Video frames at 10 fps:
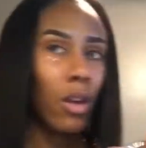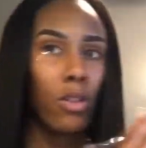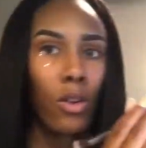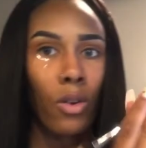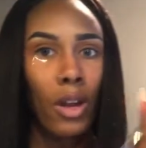
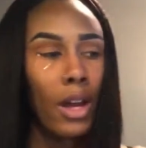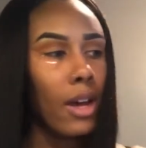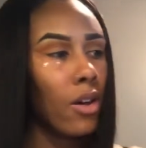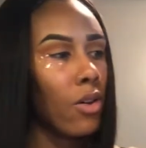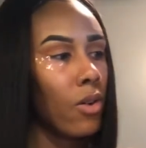So
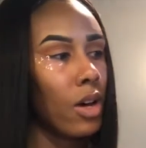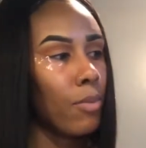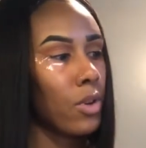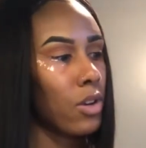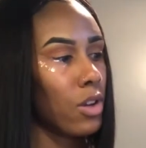now
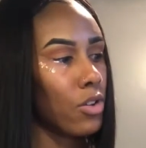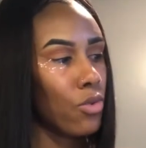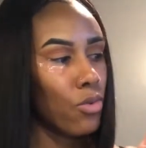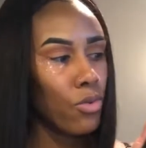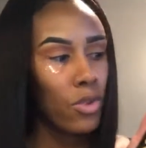I'm gonna
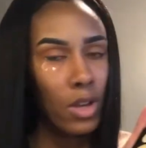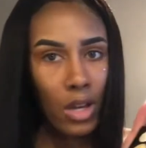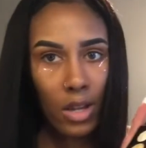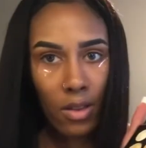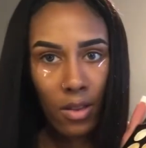use
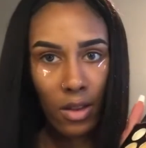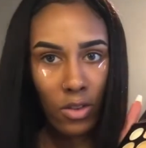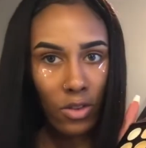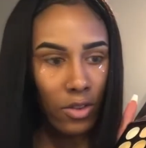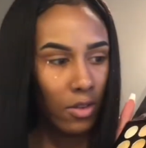
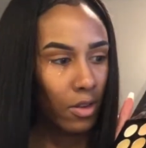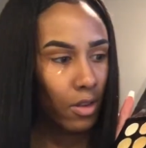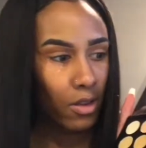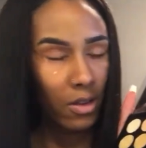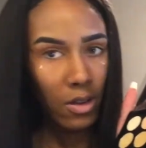this
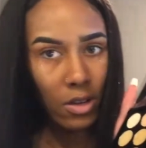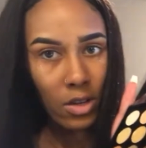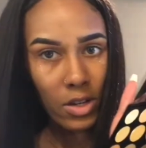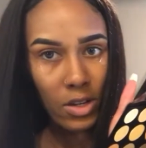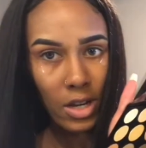
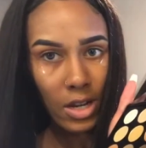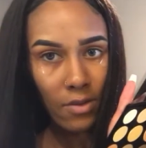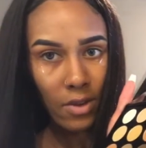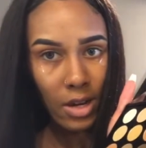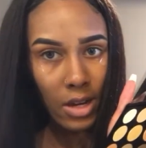
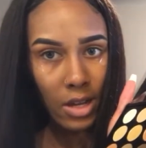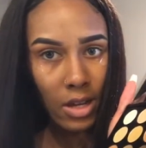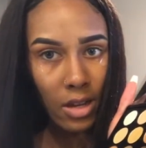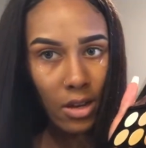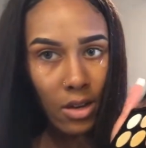shade right
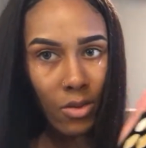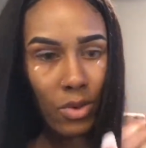here.